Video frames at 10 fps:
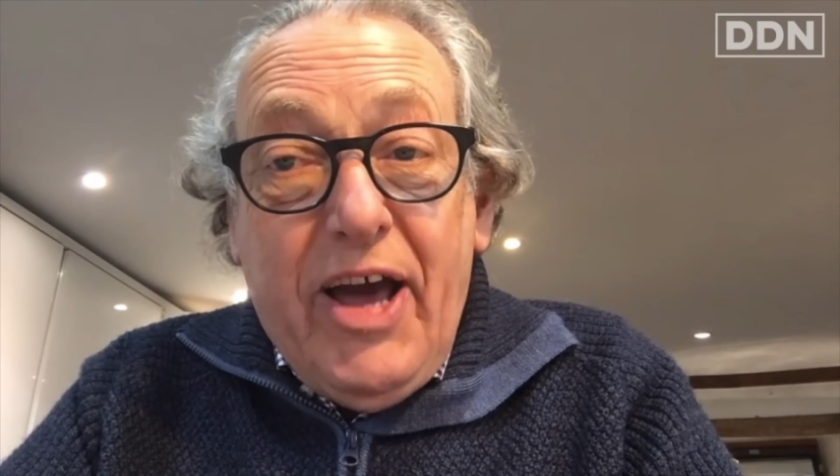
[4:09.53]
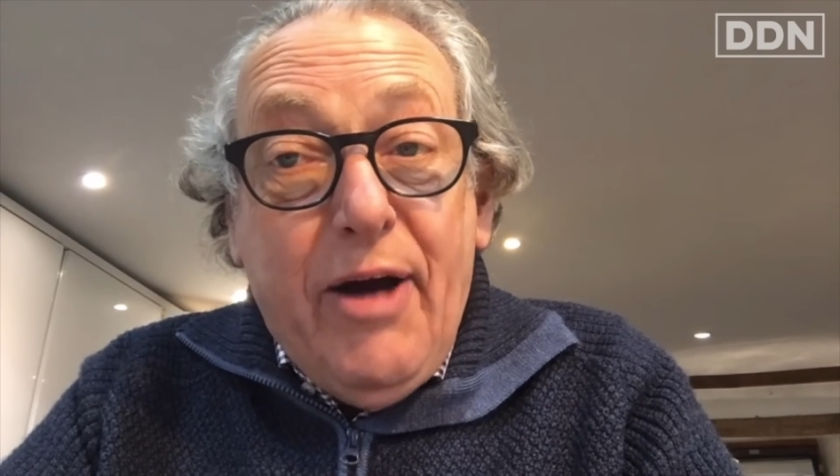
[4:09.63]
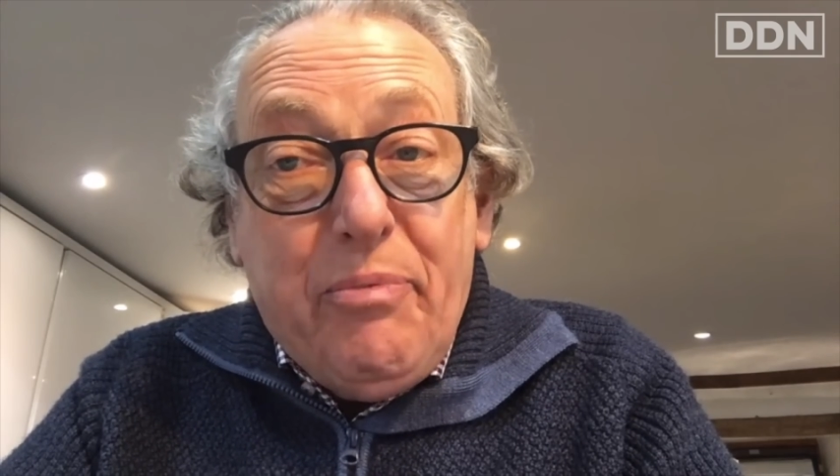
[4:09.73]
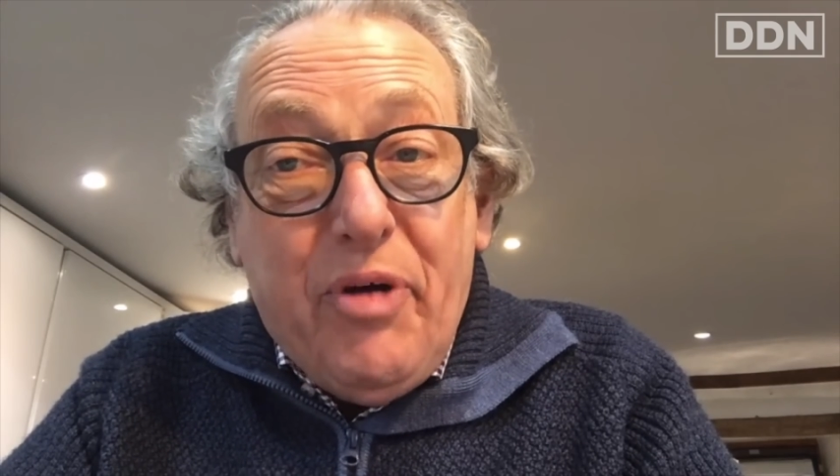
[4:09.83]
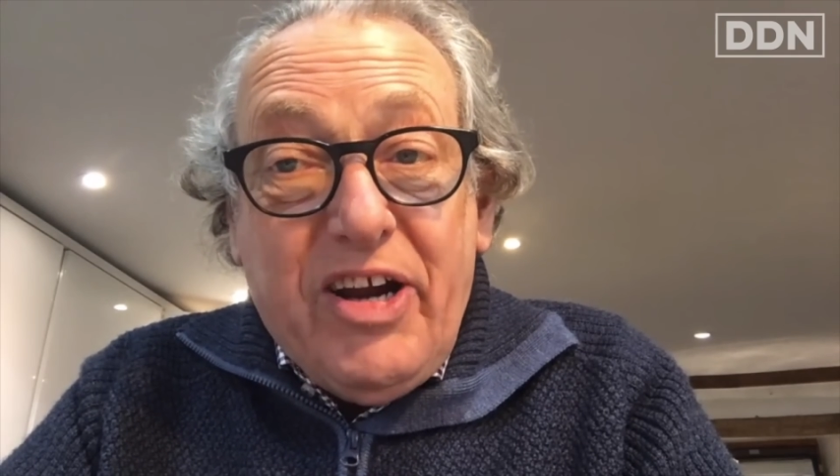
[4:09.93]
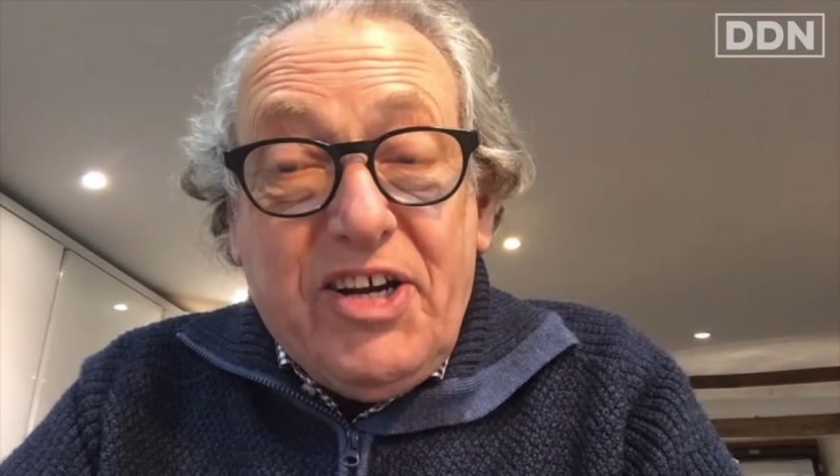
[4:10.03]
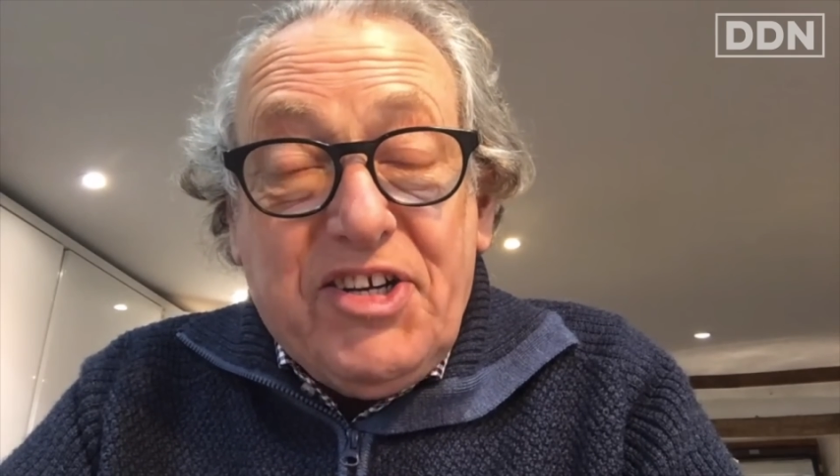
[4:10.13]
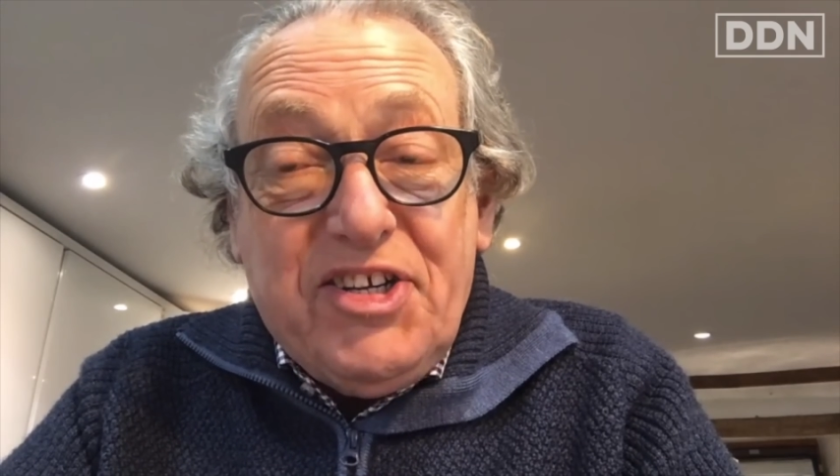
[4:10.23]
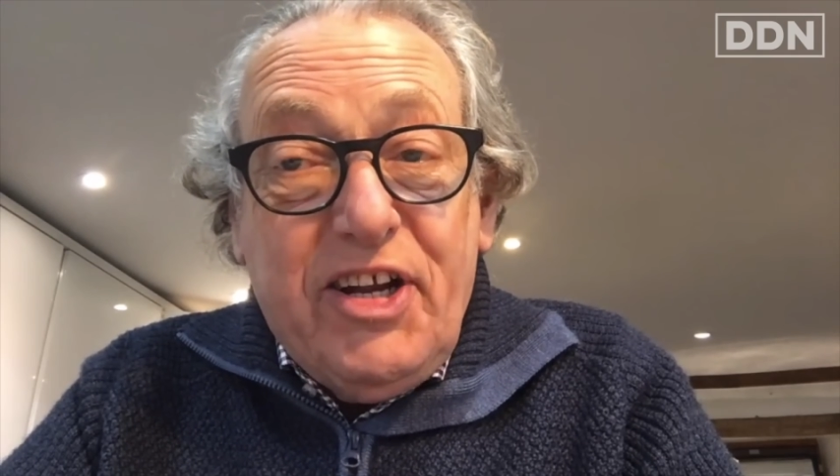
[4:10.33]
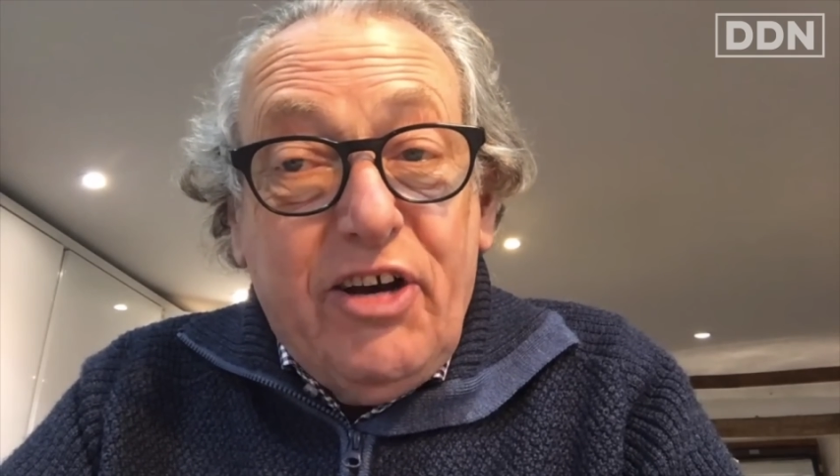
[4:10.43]
outbreaks
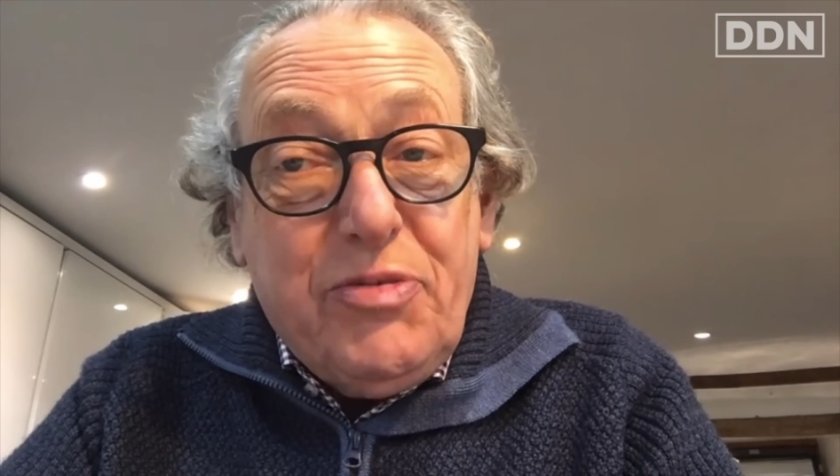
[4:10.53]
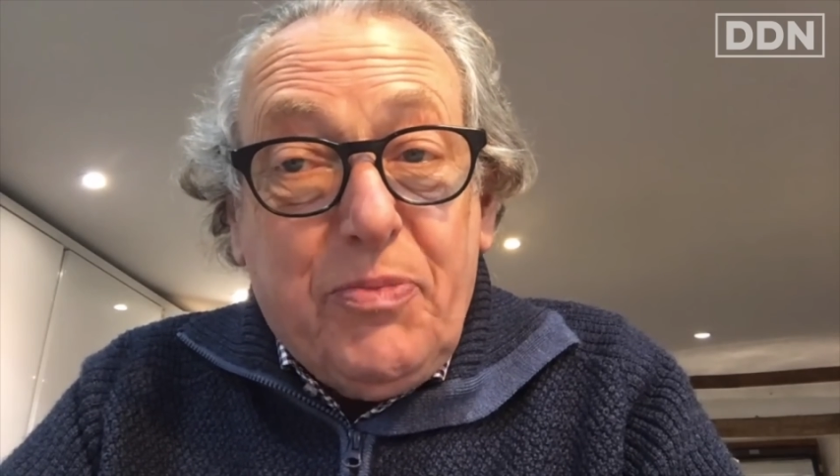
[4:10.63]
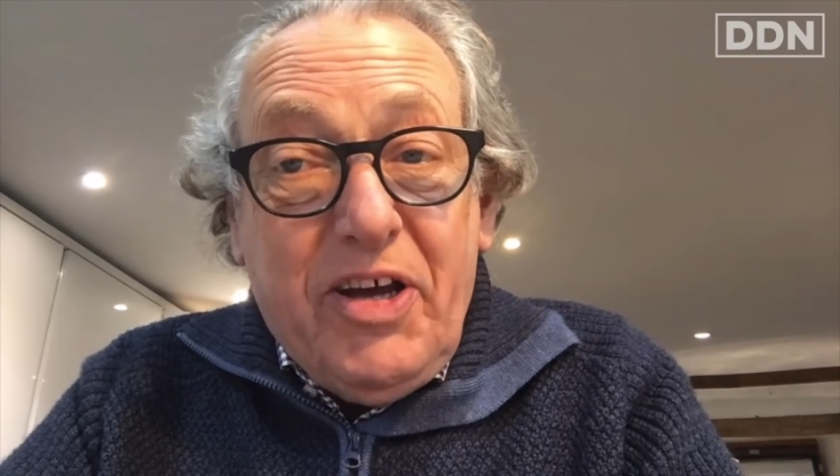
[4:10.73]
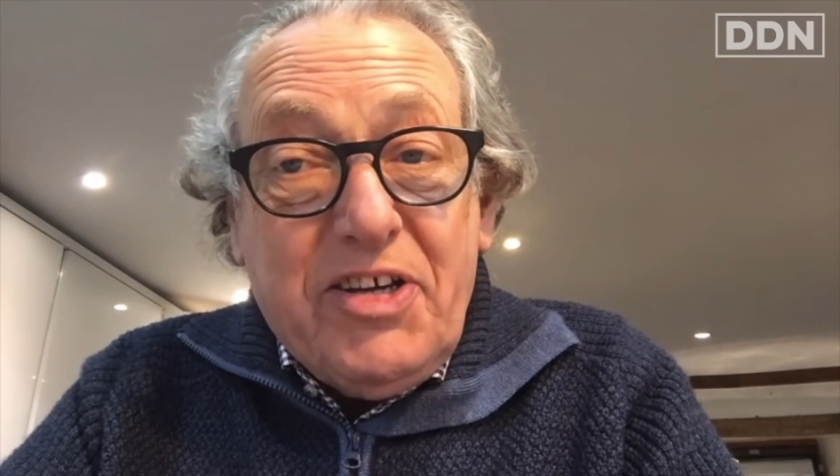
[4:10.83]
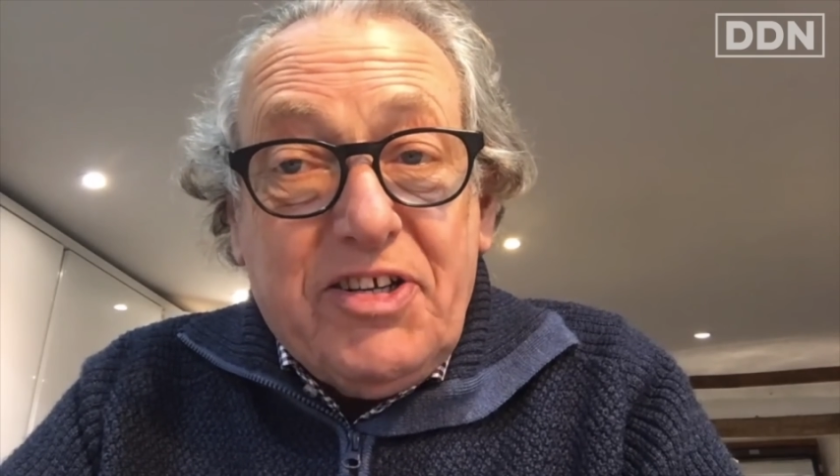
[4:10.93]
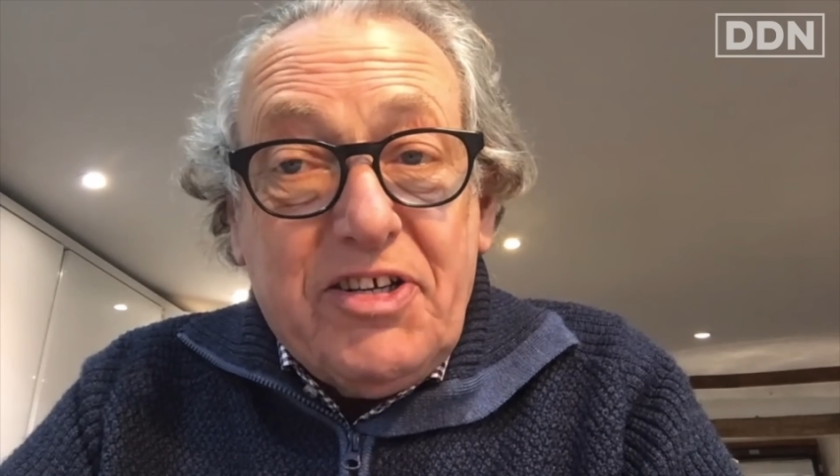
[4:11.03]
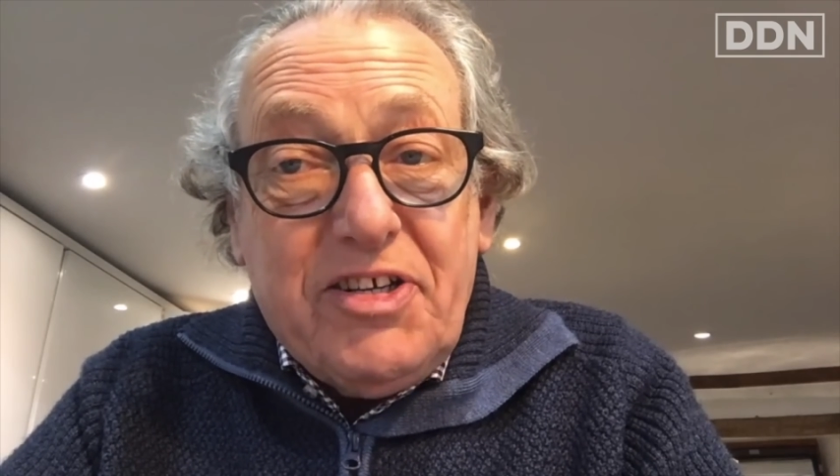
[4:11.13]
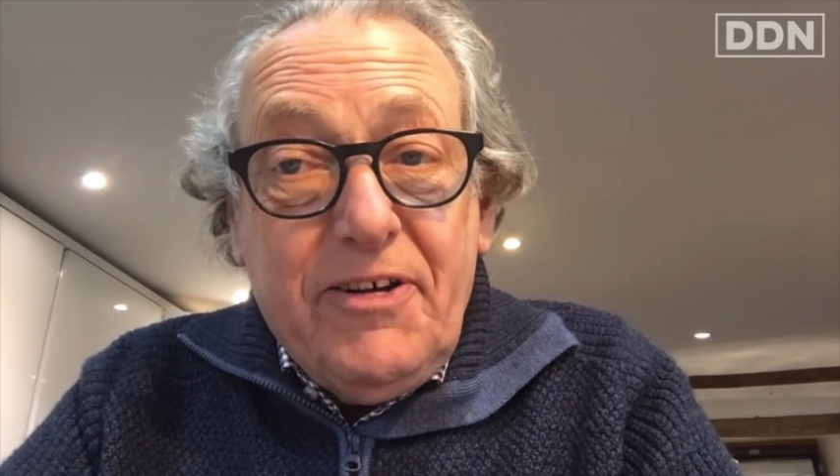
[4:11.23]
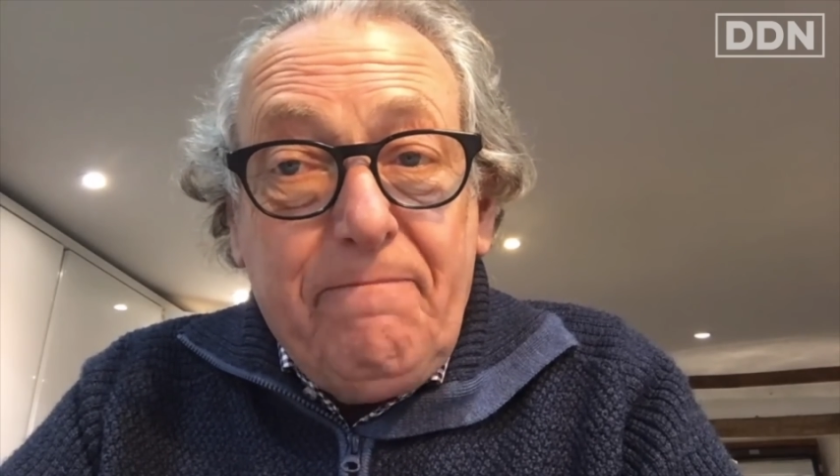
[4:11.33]
in those places.